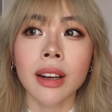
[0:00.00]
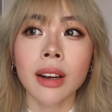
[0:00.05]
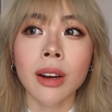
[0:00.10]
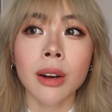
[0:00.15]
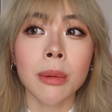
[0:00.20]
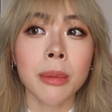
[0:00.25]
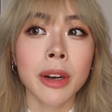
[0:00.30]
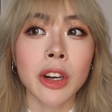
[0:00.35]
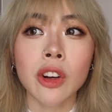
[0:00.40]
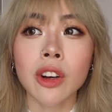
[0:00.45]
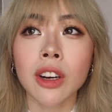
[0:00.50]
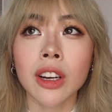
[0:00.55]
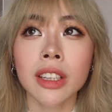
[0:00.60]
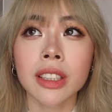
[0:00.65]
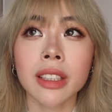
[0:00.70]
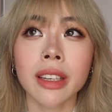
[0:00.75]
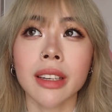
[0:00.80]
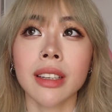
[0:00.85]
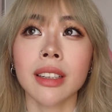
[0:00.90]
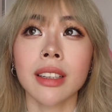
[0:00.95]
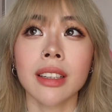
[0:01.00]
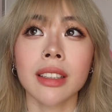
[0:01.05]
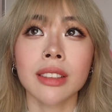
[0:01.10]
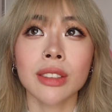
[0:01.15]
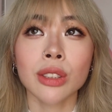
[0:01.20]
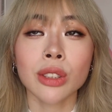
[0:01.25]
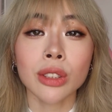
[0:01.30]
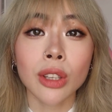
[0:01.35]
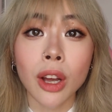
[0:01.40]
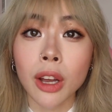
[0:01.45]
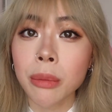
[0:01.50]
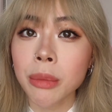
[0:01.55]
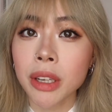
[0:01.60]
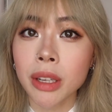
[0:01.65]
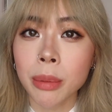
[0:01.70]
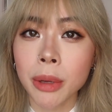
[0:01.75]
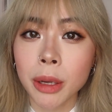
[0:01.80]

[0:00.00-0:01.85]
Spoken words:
oh my god, so many